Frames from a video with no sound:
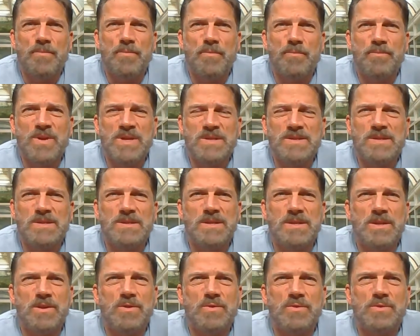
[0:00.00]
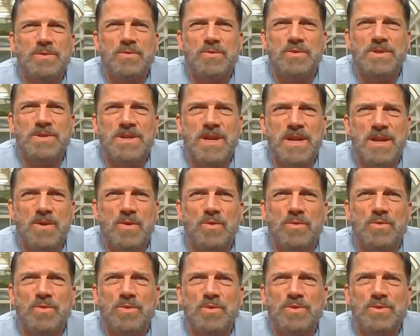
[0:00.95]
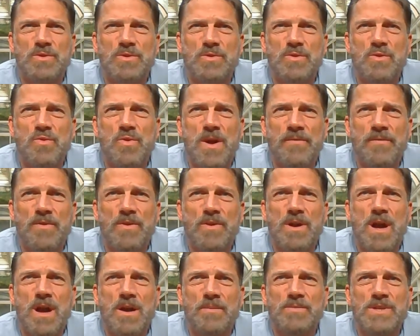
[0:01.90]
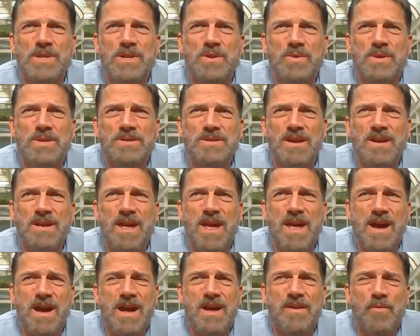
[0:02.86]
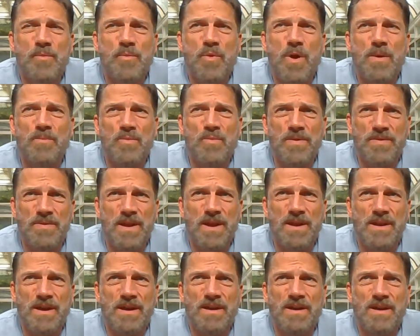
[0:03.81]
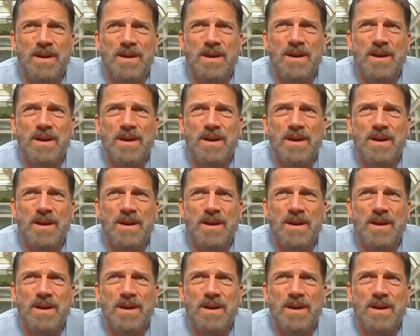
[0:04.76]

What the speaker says: business leaders or stakeholders or whoever come to you and say, hey, I have a problem with data,